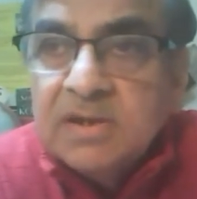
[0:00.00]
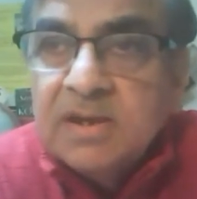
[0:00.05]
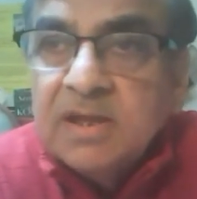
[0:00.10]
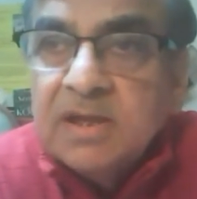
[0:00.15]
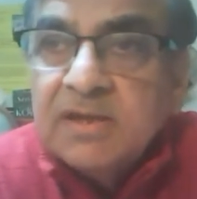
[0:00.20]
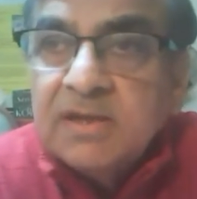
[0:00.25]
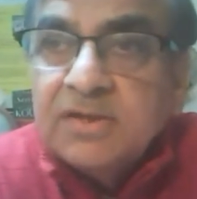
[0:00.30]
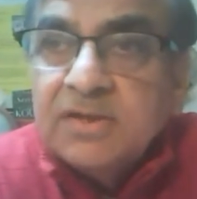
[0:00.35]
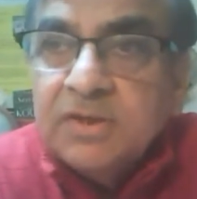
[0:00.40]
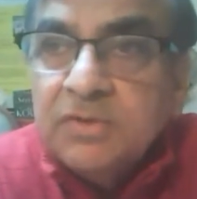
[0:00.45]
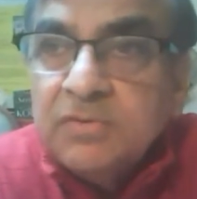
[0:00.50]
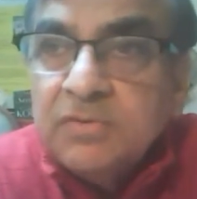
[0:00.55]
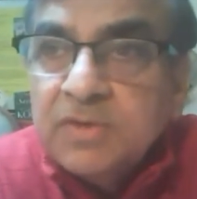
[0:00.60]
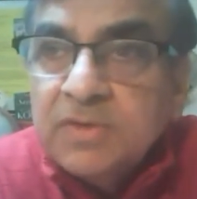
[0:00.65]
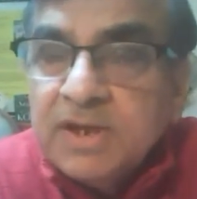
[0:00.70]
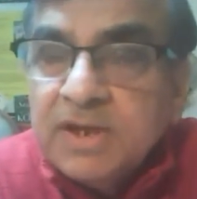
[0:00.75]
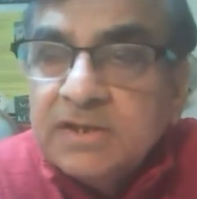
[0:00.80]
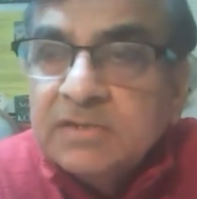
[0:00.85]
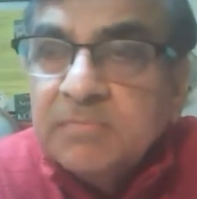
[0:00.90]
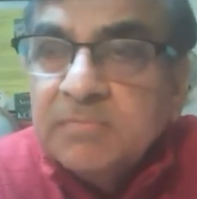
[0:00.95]
like
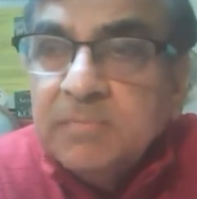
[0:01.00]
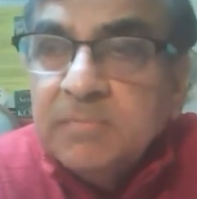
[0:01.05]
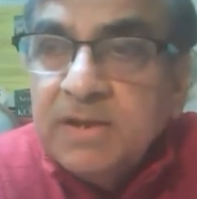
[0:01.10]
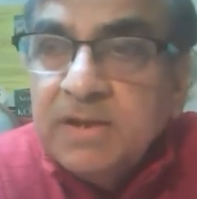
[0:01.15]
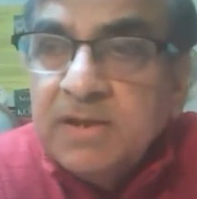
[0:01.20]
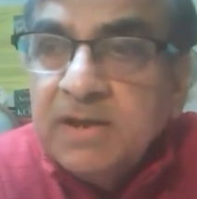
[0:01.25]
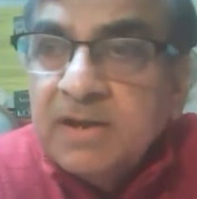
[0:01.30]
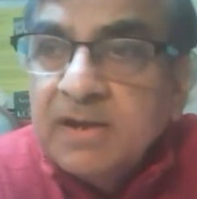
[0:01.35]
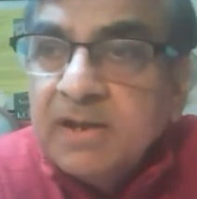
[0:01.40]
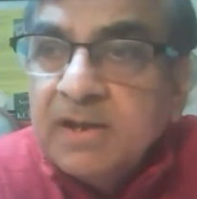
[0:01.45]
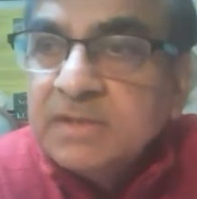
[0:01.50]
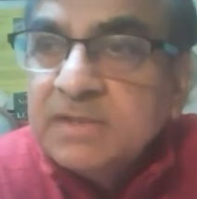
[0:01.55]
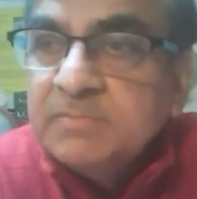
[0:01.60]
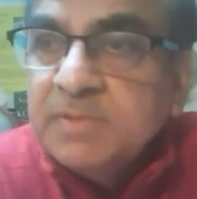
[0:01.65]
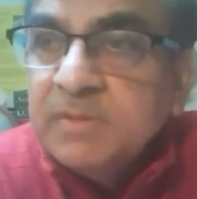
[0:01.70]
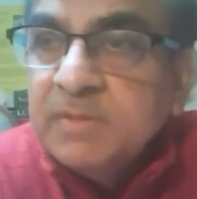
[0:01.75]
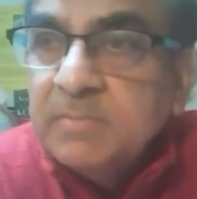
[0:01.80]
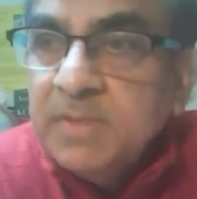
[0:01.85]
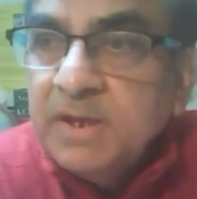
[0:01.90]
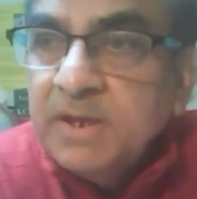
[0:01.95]
UK's Blair has
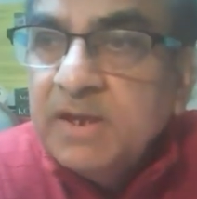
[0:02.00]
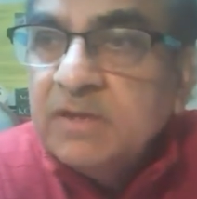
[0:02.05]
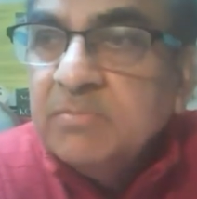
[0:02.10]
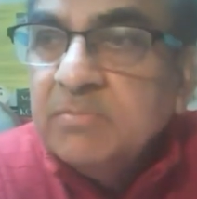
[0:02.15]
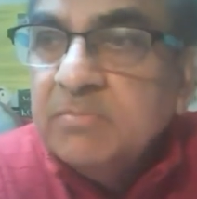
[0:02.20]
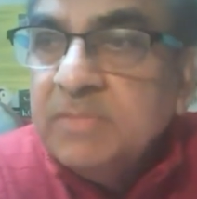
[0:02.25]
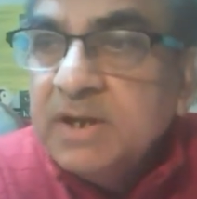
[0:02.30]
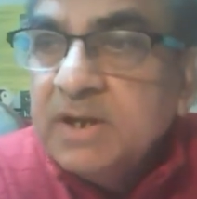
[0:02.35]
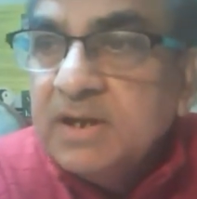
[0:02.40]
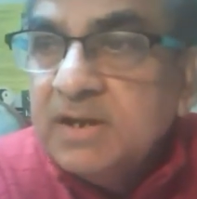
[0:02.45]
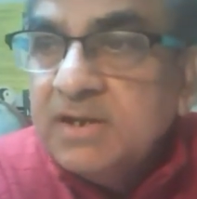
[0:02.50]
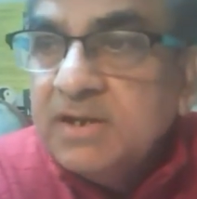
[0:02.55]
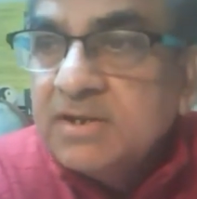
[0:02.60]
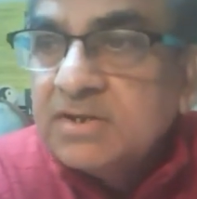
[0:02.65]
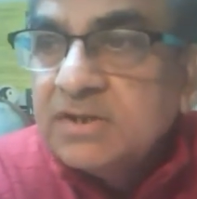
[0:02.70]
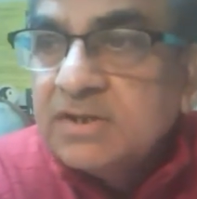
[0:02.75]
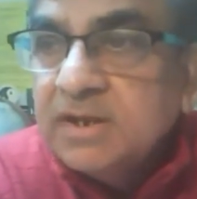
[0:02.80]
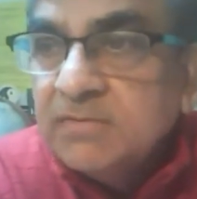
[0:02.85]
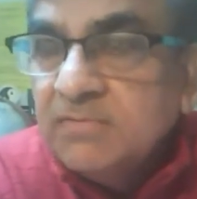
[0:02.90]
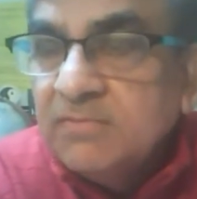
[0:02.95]
been made Middle
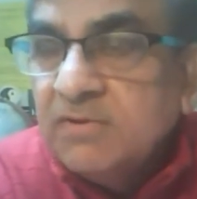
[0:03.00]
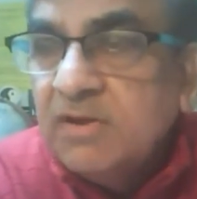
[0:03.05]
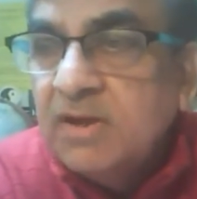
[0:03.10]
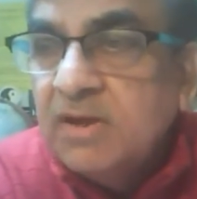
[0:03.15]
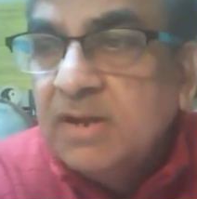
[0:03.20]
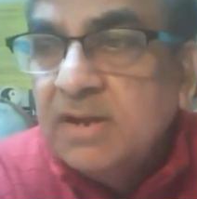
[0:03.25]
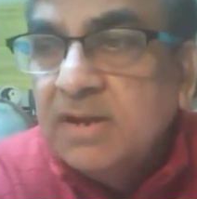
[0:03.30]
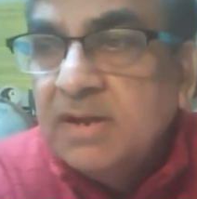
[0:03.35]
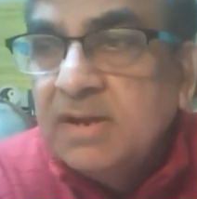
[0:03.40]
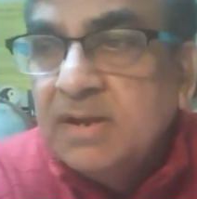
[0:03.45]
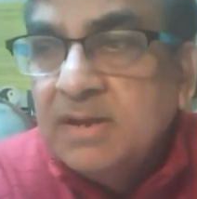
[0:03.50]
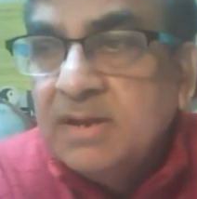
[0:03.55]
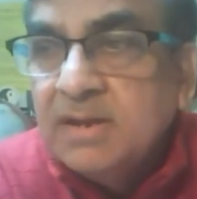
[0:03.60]
East envoy